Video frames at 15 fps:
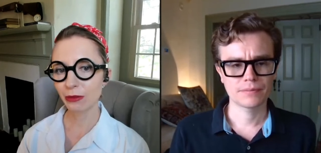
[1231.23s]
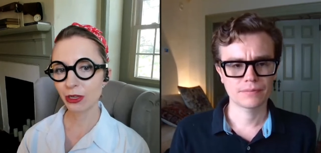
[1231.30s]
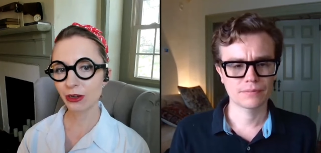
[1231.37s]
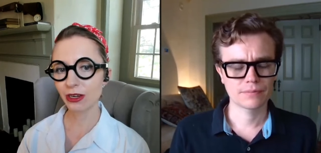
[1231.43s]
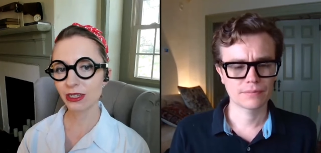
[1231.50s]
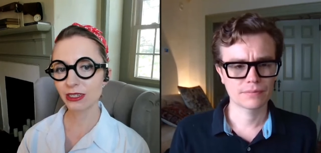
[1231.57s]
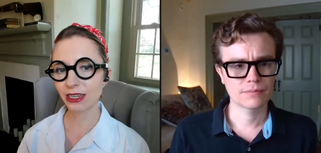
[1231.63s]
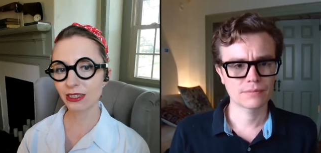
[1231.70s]

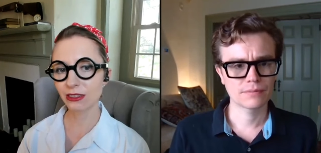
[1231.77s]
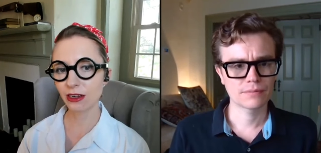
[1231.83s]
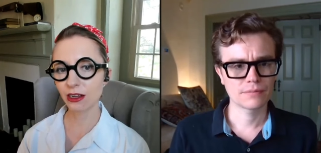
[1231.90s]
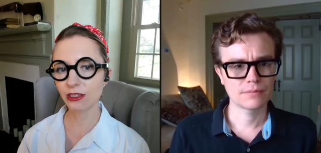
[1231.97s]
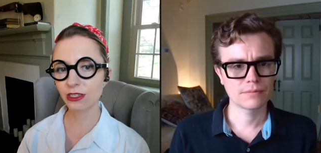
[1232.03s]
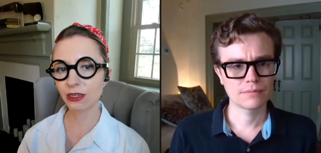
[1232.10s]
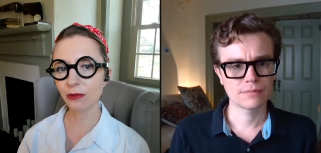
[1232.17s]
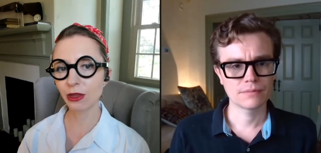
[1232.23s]
Speaker 1: curious, is there
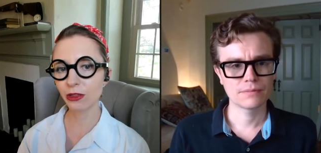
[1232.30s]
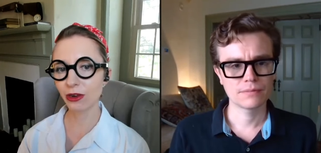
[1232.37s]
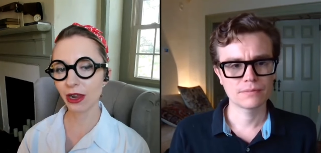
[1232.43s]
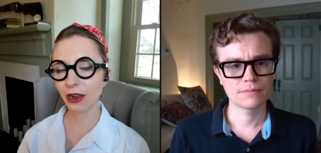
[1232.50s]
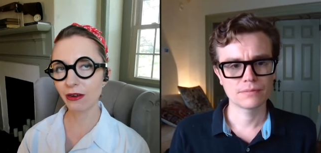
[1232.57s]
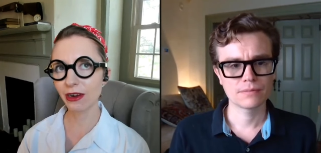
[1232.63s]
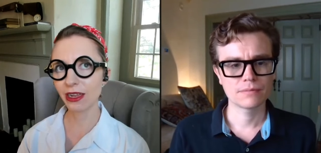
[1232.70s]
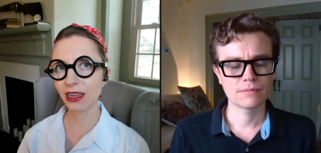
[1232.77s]
some other
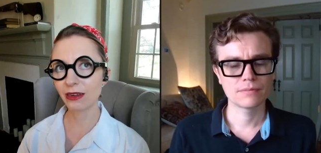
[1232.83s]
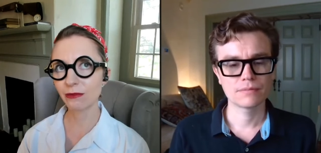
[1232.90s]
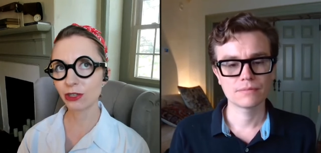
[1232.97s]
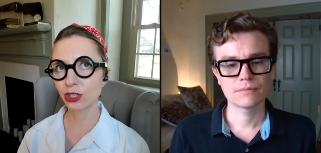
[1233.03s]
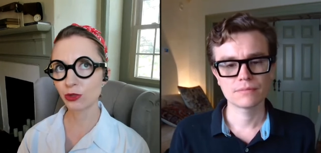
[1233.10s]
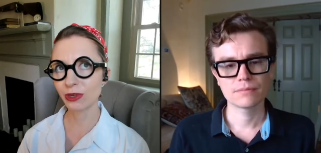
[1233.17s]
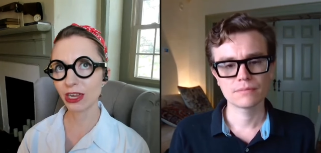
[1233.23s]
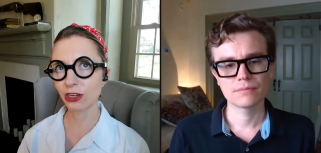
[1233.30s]
area in
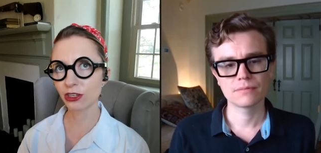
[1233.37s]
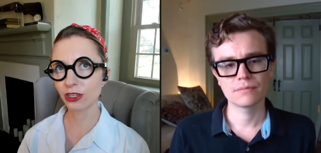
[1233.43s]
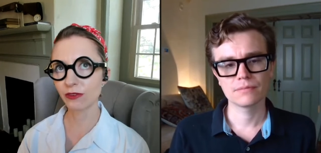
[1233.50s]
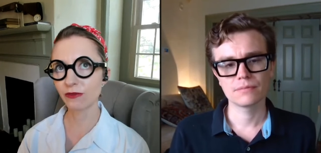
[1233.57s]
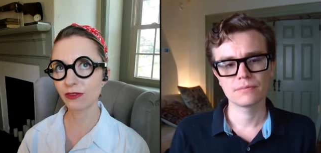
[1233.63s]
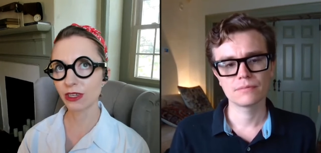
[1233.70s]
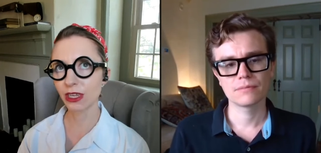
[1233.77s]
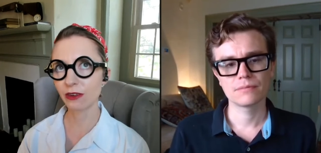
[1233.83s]
which we actually
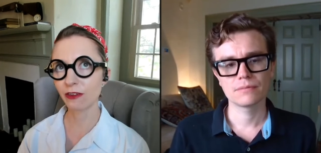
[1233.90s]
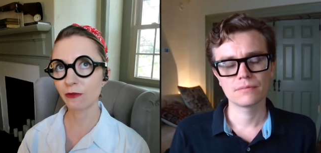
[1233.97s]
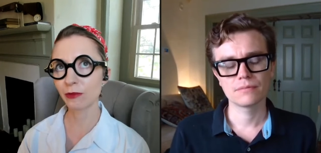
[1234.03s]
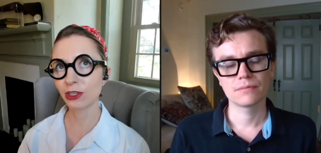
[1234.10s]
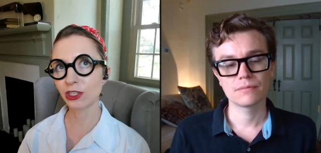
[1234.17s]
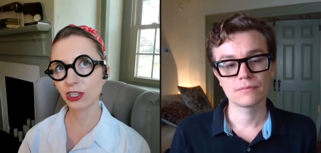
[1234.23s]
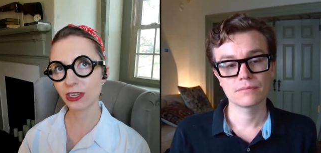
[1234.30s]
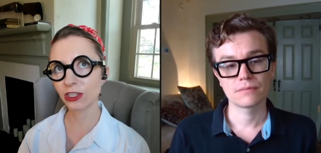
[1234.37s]
feel like we've
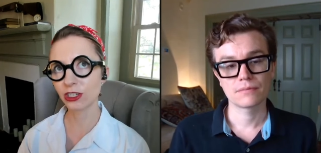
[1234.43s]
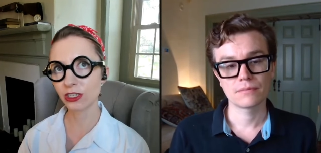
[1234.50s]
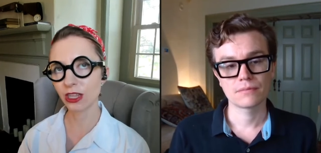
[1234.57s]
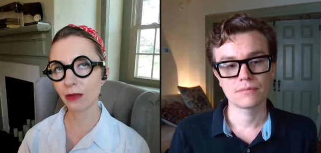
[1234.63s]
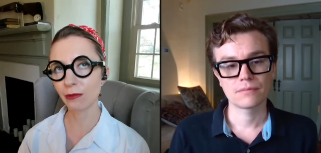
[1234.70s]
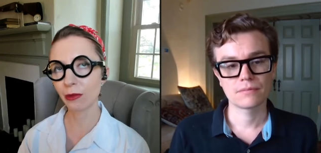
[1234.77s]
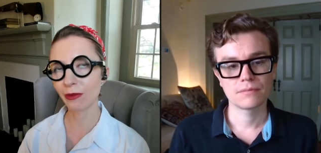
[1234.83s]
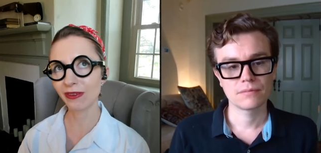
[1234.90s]
been changing a
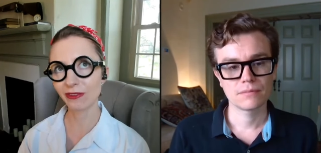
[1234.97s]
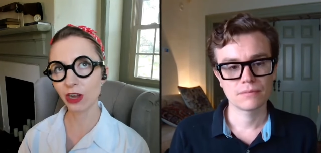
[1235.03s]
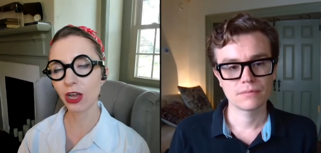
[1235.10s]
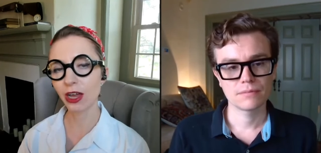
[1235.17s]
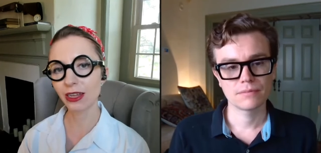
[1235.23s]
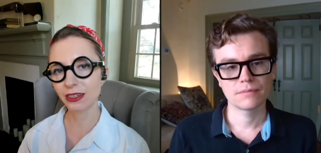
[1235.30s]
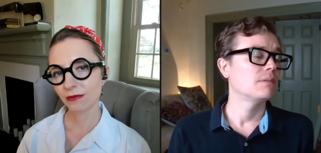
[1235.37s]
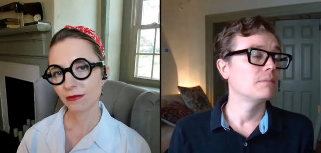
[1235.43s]
lot, but we've
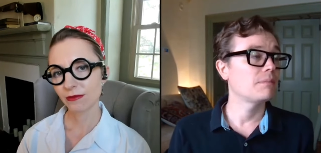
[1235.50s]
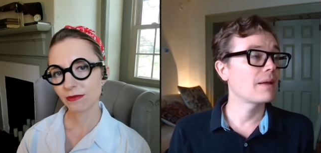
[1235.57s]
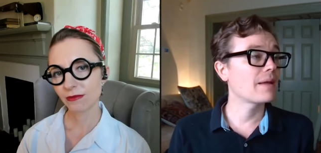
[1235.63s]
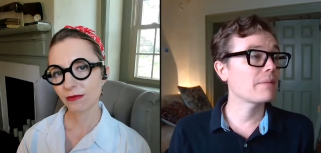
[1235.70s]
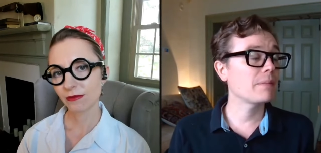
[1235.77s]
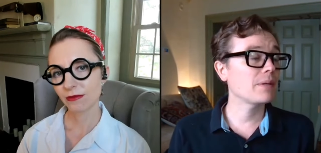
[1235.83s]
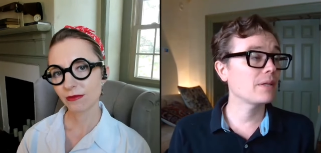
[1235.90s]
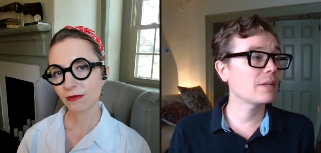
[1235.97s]
not?
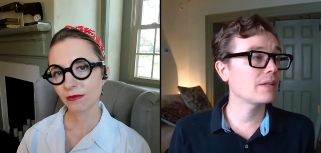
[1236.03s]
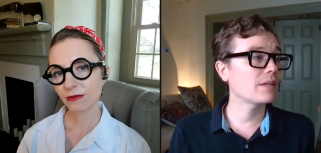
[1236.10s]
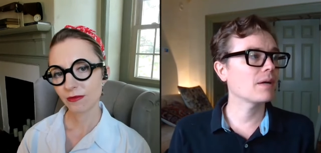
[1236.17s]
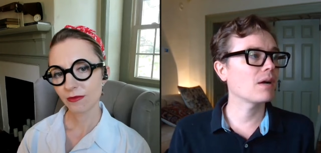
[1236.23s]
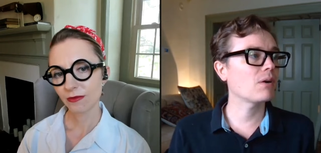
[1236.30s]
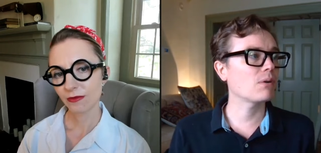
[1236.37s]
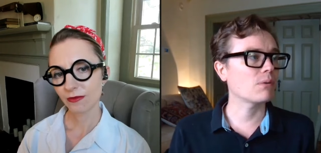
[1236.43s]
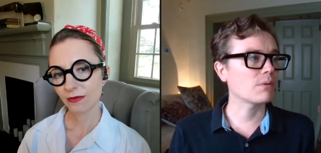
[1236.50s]
Speaker 2: Maybe,
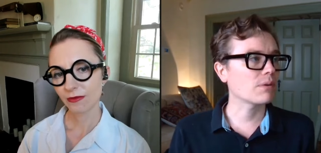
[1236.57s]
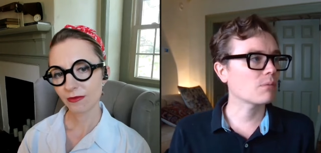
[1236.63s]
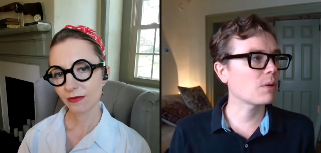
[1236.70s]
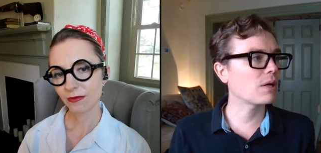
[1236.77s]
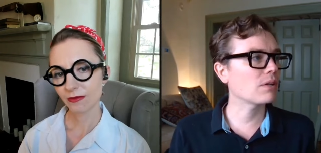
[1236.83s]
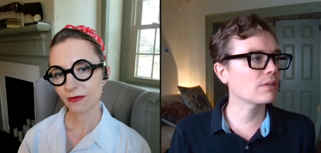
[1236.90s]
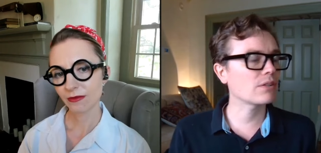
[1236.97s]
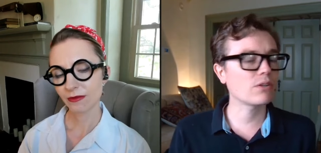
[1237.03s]
oh,
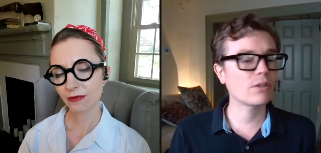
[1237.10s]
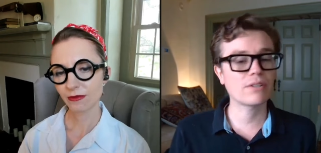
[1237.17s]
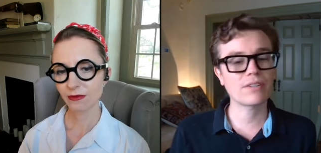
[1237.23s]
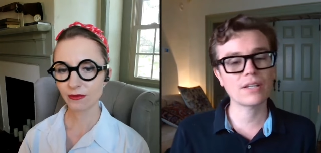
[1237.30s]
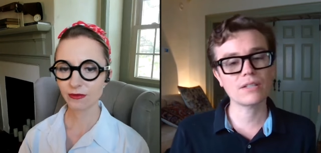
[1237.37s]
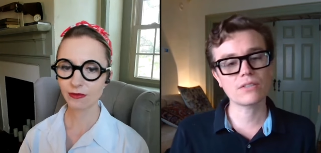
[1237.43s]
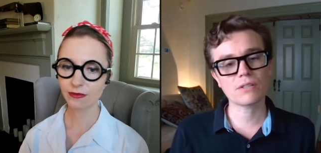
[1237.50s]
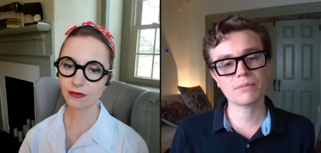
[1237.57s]
well, you could
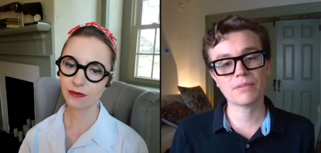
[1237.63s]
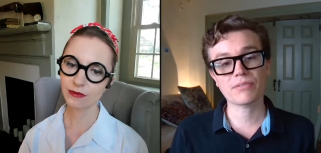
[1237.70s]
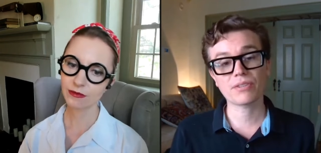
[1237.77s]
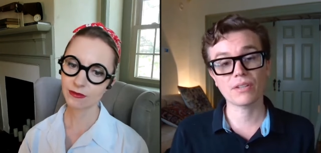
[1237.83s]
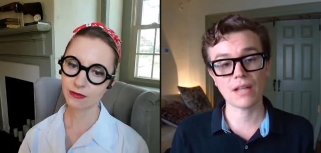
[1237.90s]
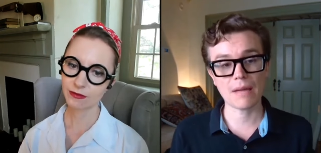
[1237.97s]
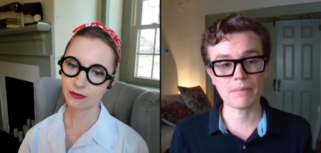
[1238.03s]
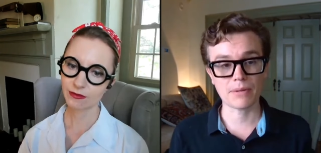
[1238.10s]
think in terms of
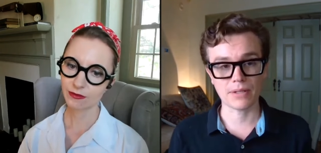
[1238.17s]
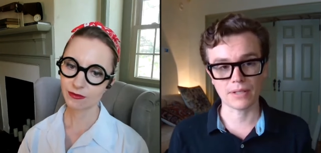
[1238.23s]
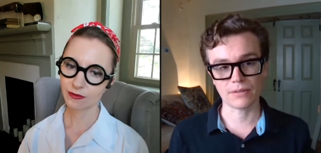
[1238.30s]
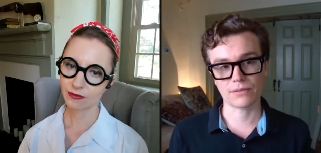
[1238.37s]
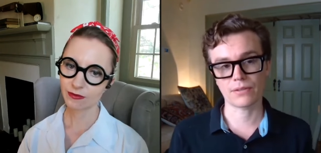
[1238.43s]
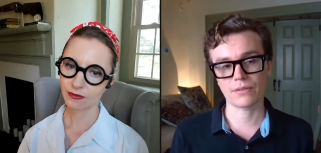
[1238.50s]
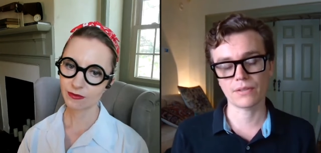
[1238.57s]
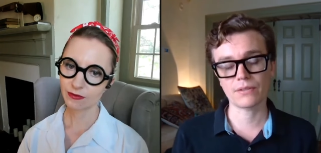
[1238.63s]

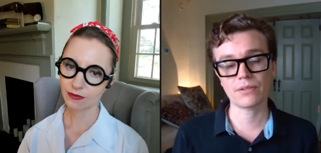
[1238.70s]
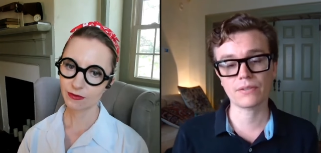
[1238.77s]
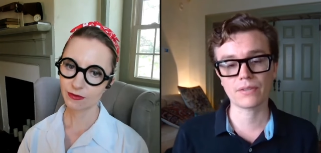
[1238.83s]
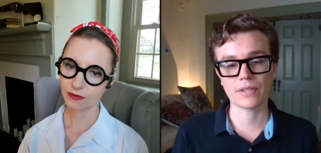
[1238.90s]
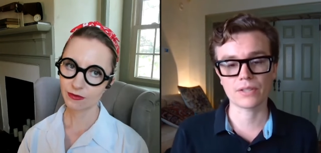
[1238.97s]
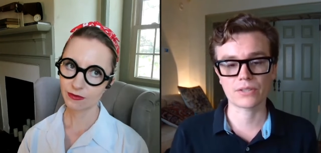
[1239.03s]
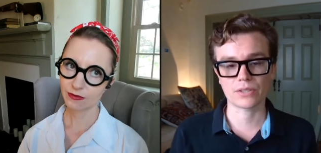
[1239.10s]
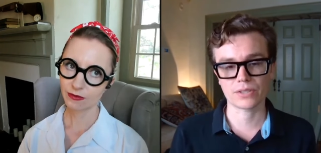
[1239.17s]
celebrities. So this is
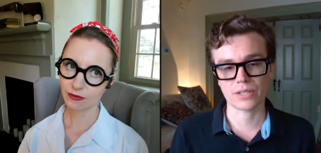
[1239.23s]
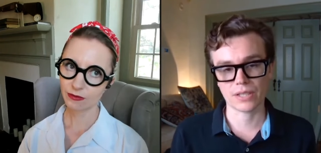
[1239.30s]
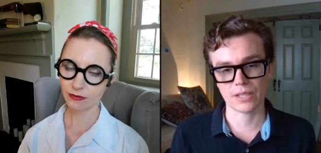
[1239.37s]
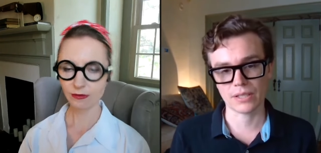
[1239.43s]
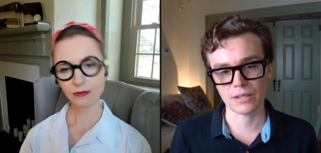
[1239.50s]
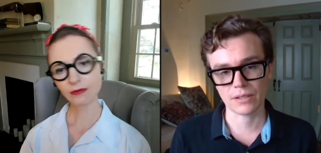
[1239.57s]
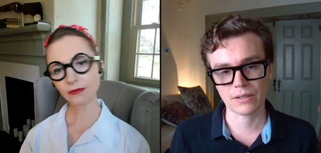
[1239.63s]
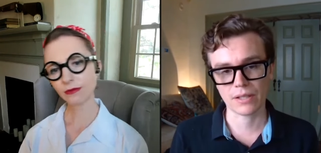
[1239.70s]
an
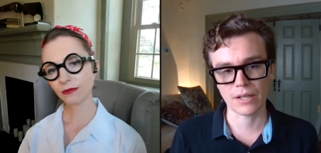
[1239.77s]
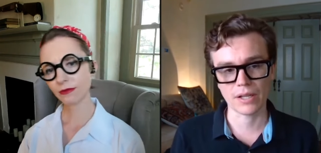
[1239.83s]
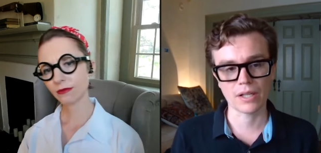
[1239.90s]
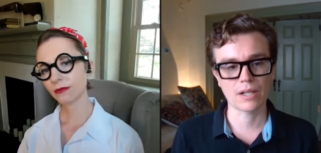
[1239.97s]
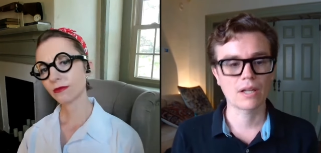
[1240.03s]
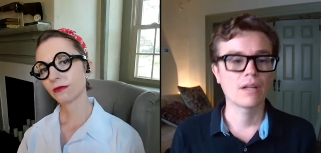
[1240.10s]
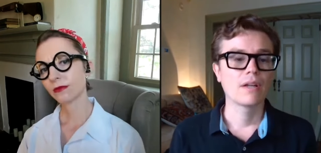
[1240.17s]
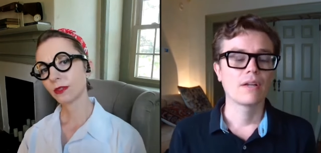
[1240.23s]
interesting thing.
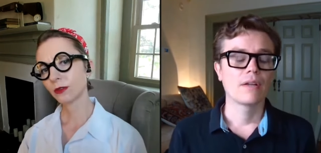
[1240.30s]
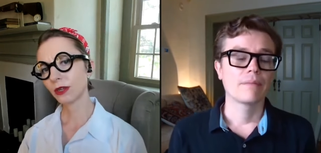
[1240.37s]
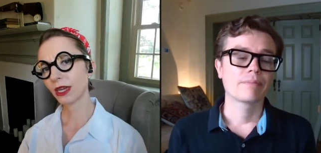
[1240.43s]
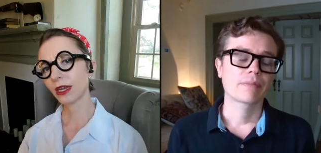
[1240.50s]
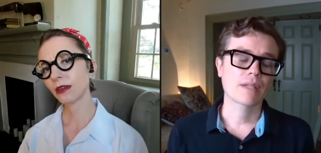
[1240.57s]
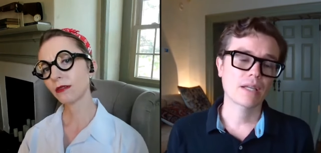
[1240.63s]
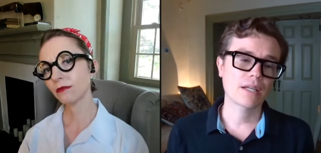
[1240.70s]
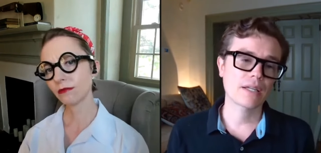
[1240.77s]

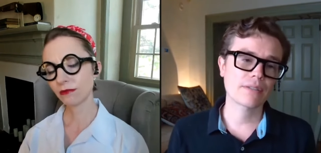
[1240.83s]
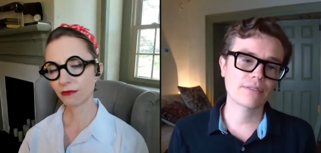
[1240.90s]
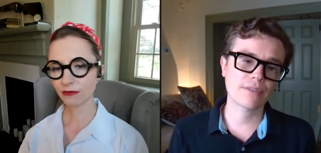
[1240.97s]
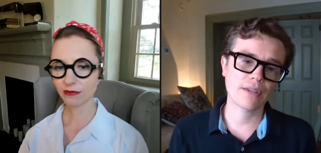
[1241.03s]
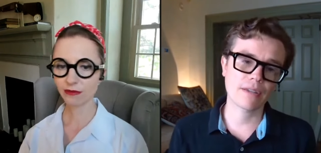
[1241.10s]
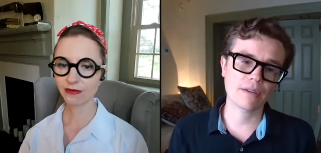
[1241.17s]
Speaker 1: Okay.
Speaker 2: That